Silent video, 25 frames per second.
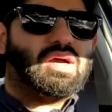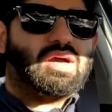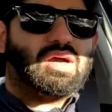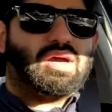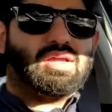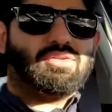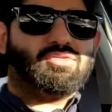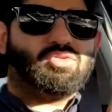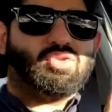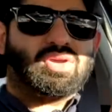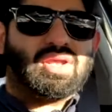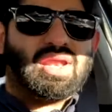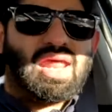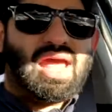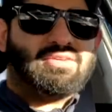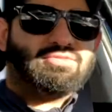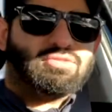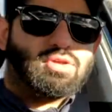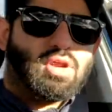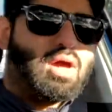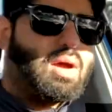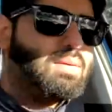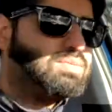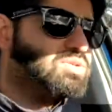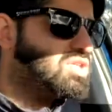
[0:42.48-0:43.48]
if you can have
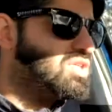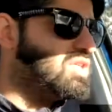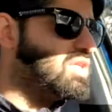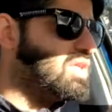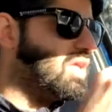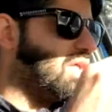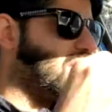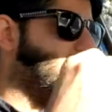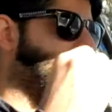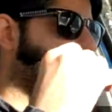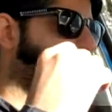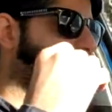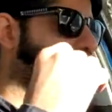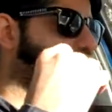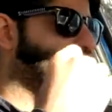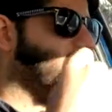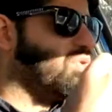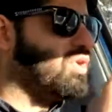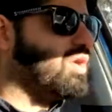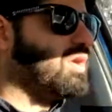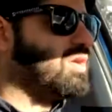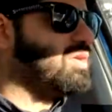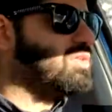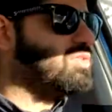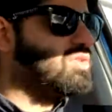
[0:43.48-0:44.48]
that option, like the
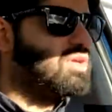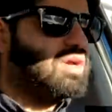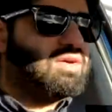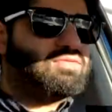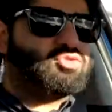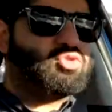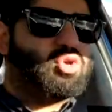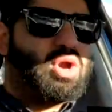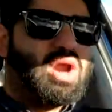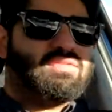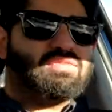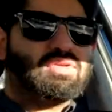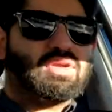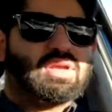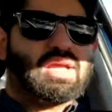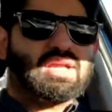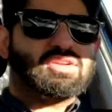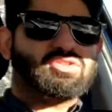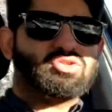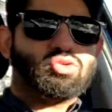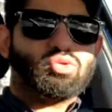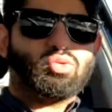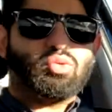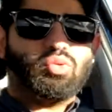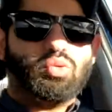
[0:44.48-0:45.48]
experience of driving
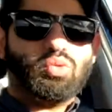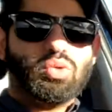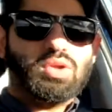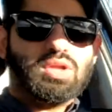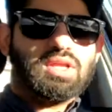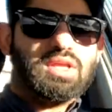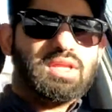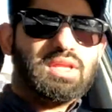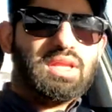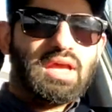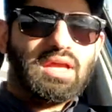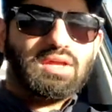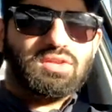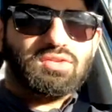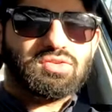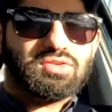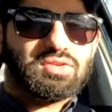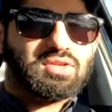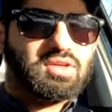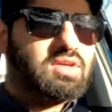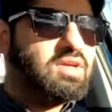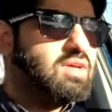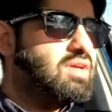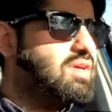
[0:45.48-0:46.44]
gets really nice.